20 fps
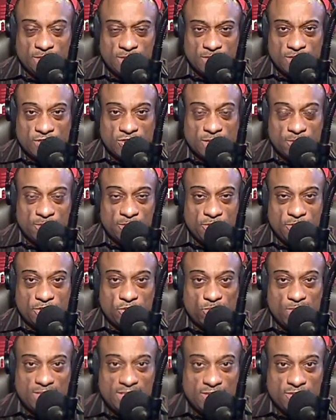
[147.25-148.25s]
December the
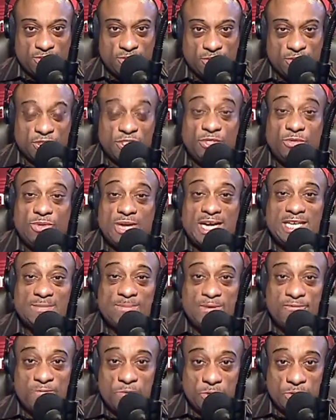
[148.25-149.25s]
23rd, two days
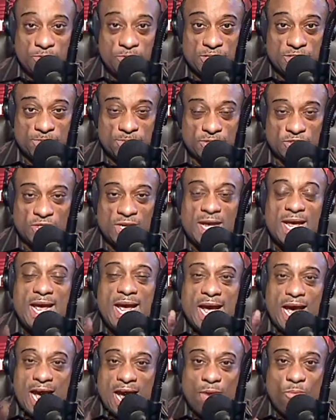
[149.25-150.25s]
before Christmas,
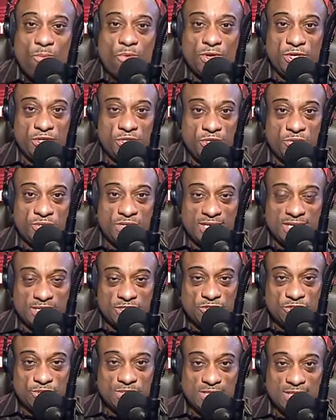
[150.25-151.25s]
I want you to
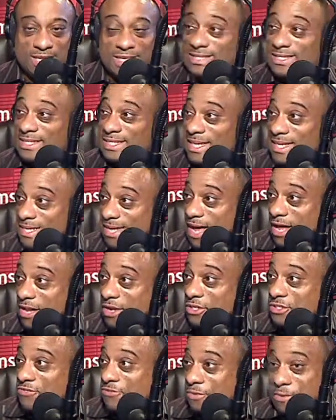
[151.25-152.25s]
get your tickets.
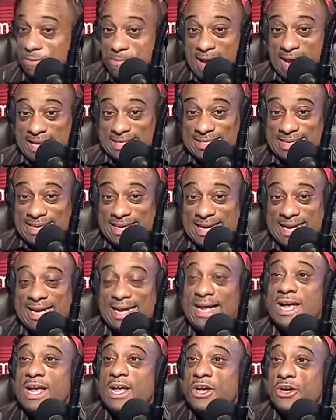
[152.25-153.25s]
$10 for the
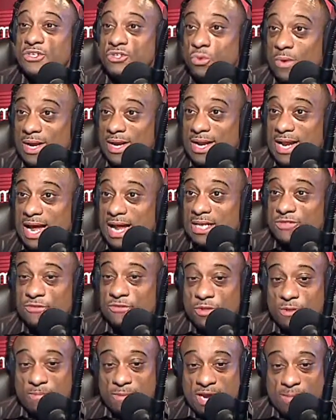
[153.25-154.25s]
matinee, $20
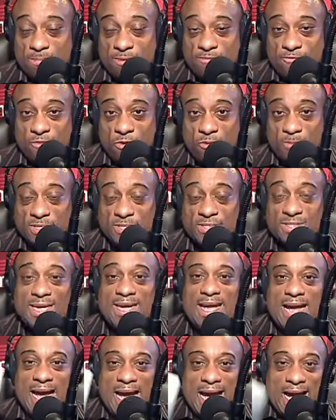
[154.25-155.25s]
for the main performance.
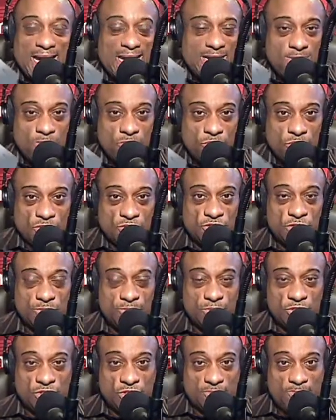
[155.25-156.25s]
I am going to
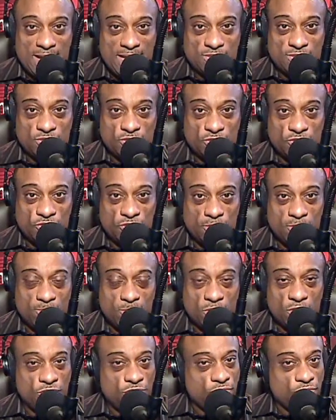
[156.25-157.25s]
serve as your master
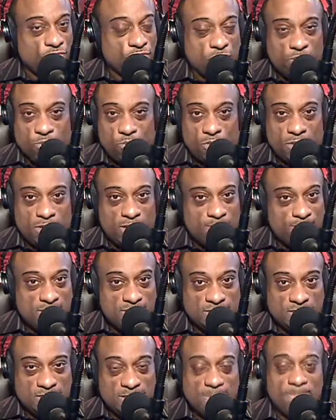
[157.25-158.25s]
ceremonies. You don't want to
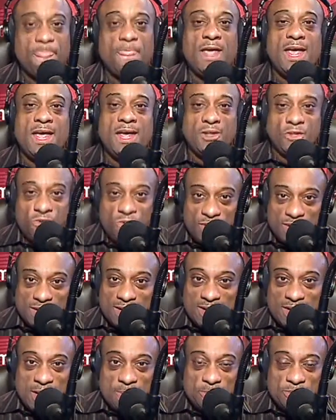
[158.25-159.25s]
miss it. You get
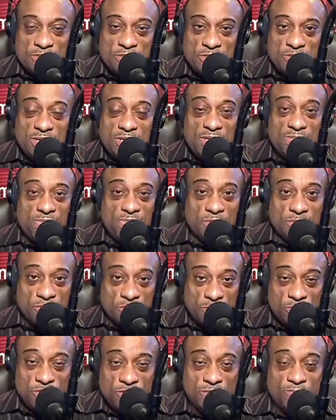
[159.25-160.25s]
an opportunity for
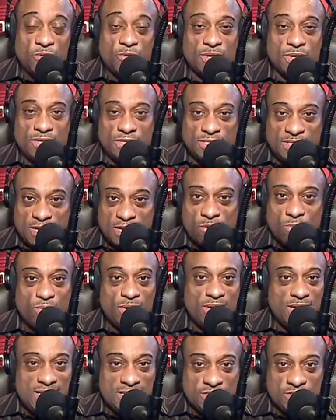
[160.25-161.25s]
those of you that are in
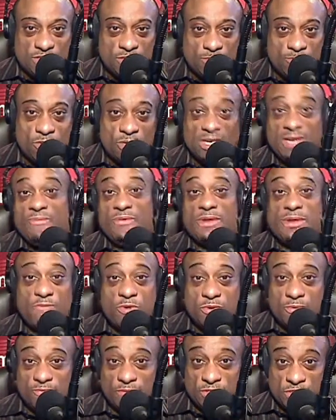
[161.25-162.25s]
Delaware, Eastern Maryland, even if
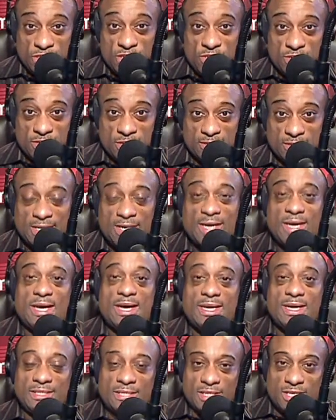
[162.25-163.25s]
you're in Virginia,
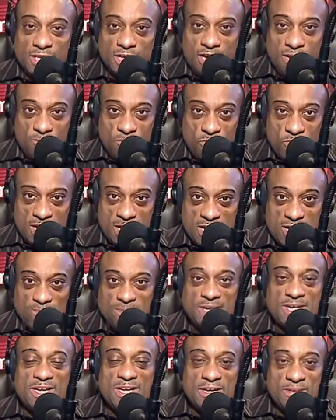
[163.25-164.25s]
to come on up
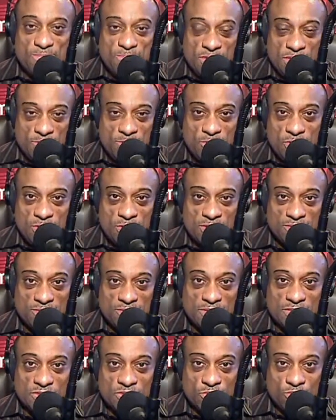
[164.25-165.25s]
be a part of
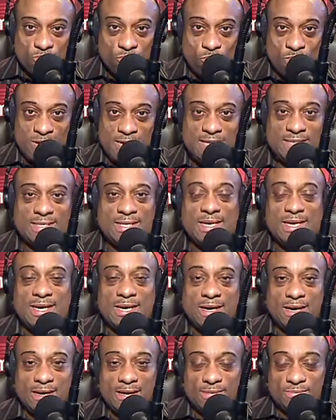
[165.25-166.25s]
this great
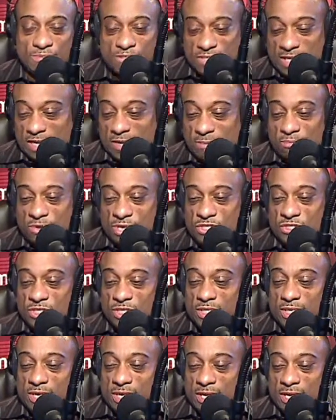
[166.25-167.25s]
uh,
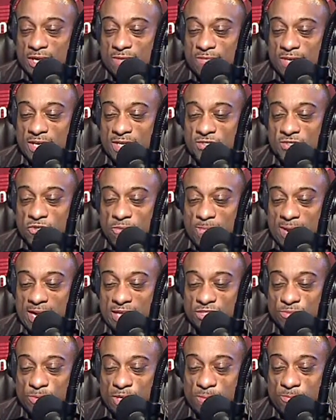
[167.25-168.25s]
celebration of It Is So
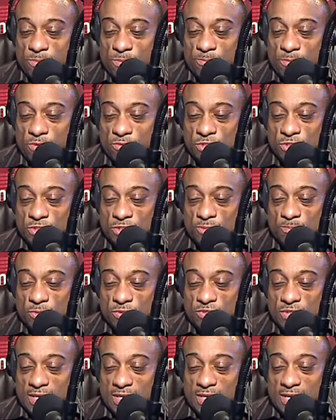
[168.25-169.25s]
Management and Promotions
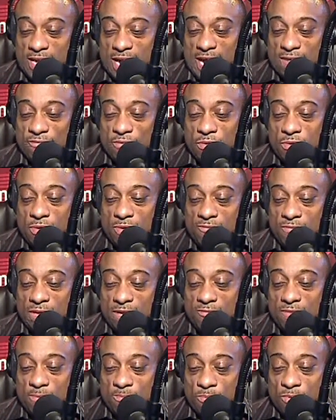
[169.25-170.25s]
presenting an afternoon of
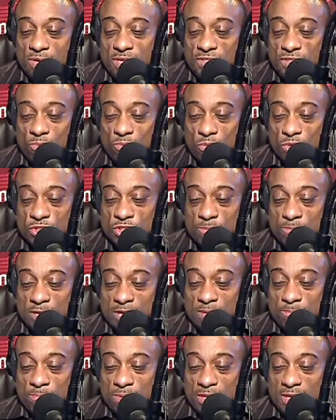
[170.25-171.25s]
relevant praise and worship
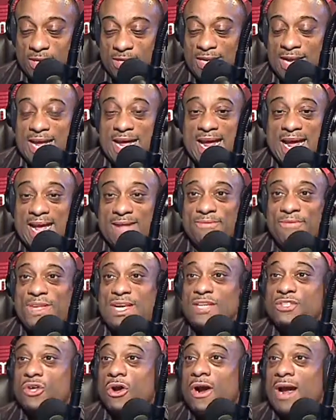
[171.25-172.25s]
unplugged. And
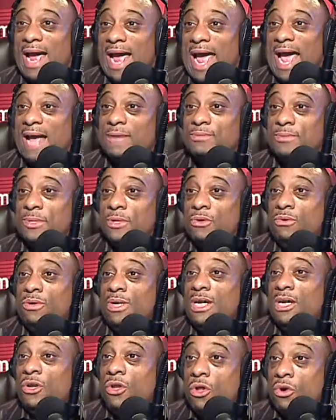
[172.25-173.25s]
these are
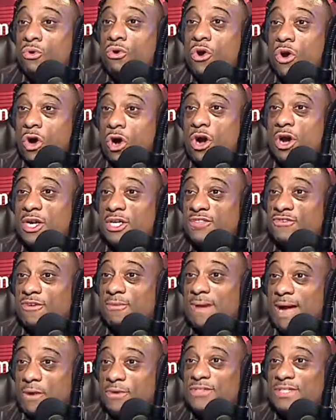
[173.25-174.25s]
absolutely local artists
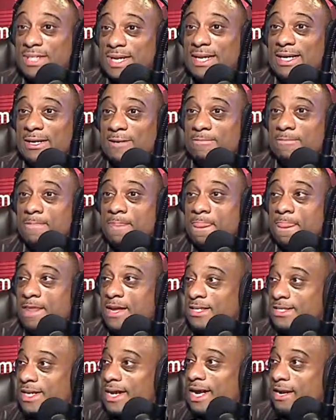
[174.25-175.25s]
from our city.
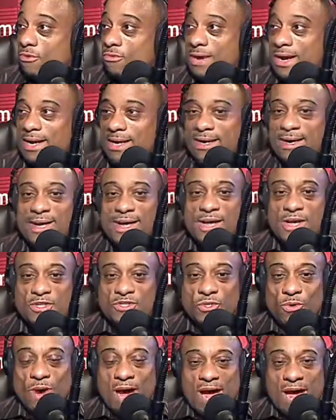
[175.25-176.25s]
Isn't that great?
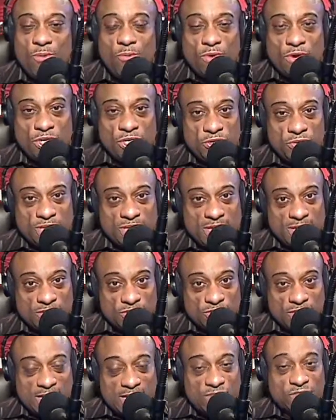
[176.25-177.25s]
So I want you to get a
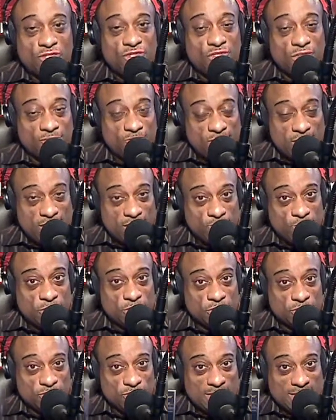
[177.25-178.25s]
chance. Javon, we're
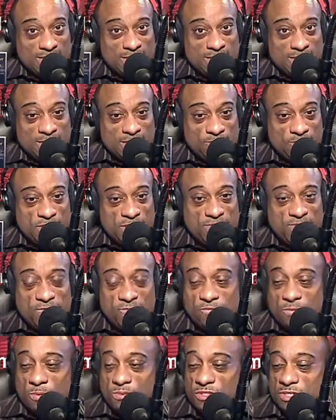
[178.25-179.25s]
going to try to get him there for
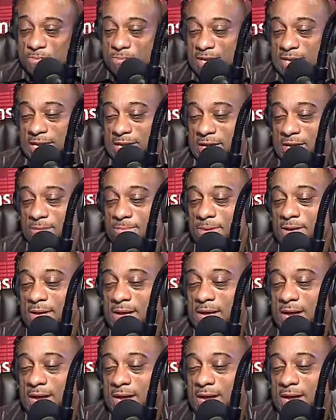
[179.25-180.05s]
folks to meet him.